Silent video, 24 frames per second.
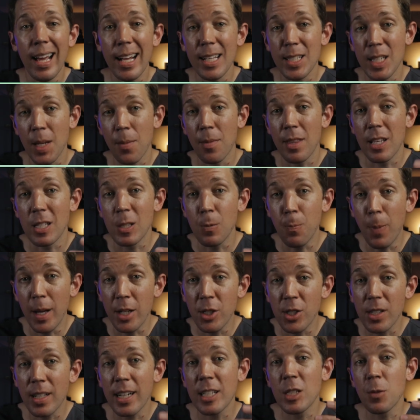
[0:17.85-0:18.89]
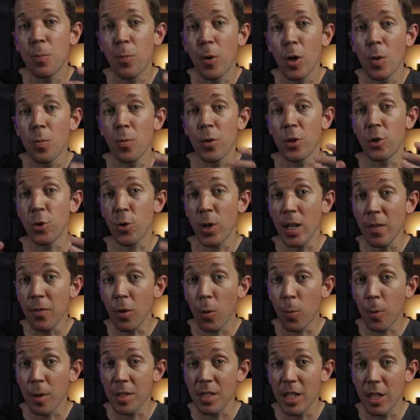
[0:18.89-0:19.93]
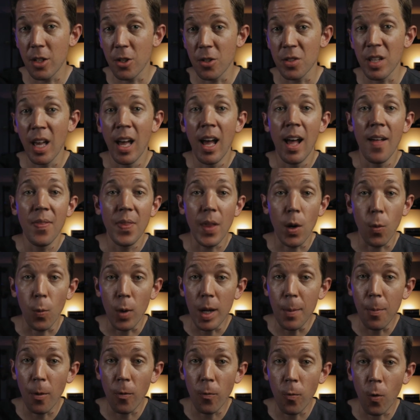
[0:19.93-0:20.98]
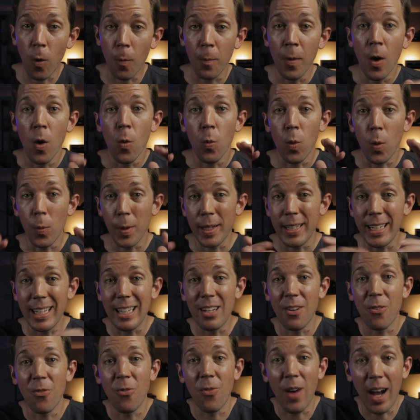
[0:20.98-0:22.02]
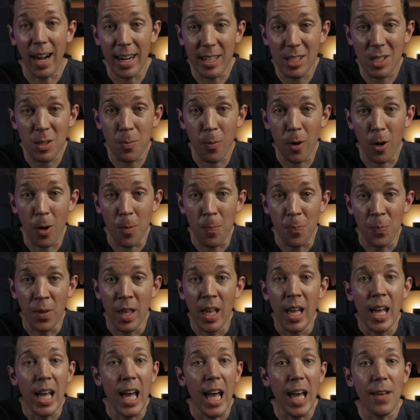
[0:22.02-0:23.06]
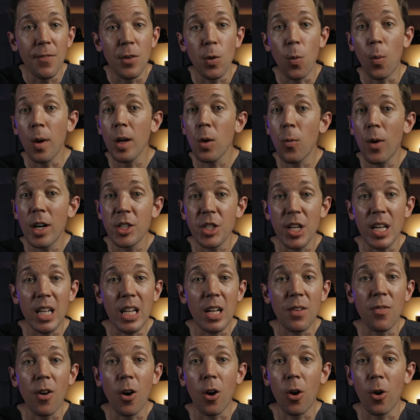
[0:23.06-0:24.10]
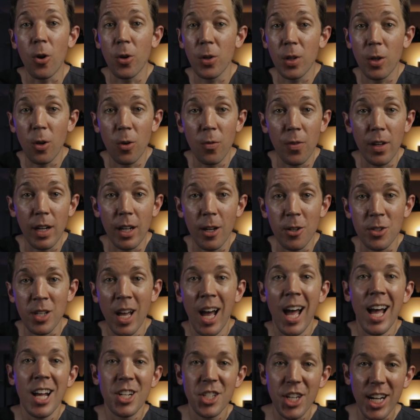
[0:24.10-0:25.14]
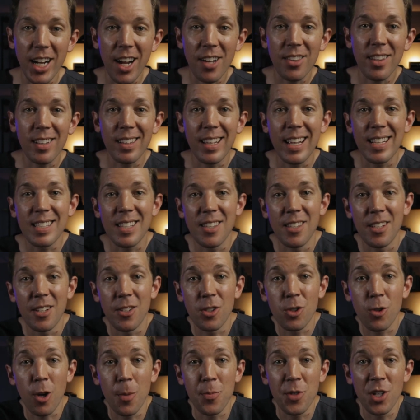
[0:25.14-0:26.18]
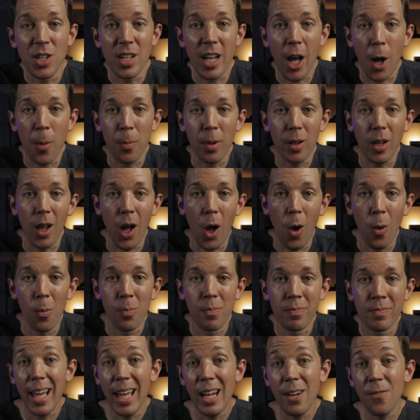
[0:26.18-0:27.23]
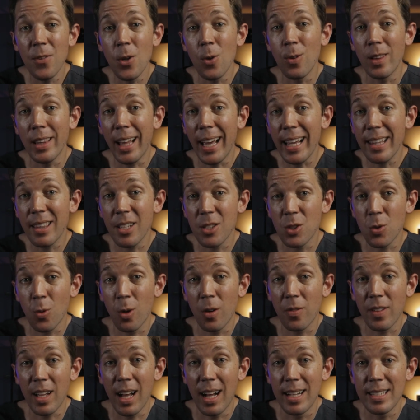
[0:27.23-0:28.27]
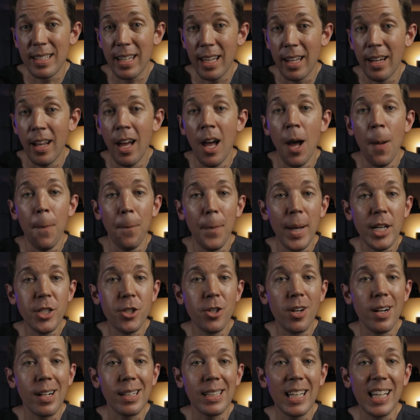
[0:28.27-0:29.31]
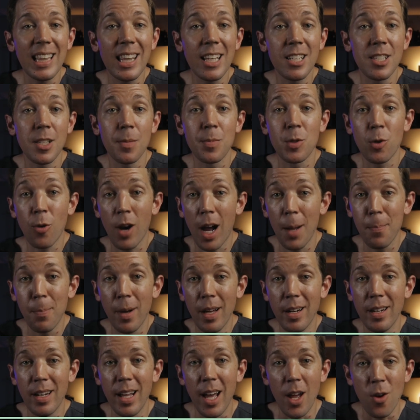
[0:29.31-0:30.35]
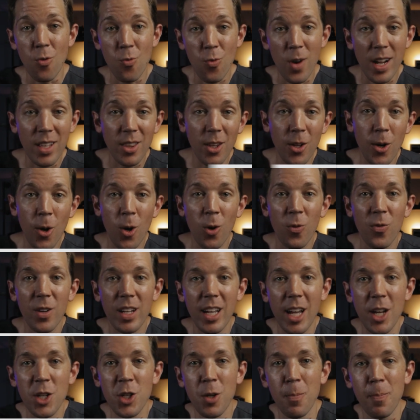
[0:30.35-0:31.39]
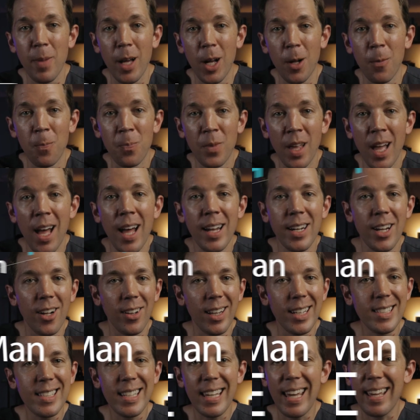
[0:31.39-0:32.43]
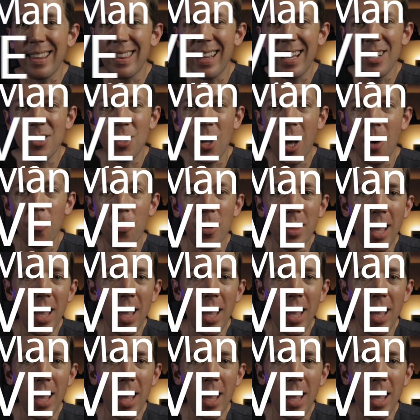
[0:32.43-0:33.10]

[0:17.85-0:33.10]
and some of the specialized sperm retrieval procedures that we perform when we need to find sperm. If you want to watch any of our earlier videos, check out the links in the description down below. And if you like this sort of content, make sure to click the subscribe button and ring the notification bell. Now let's kick things off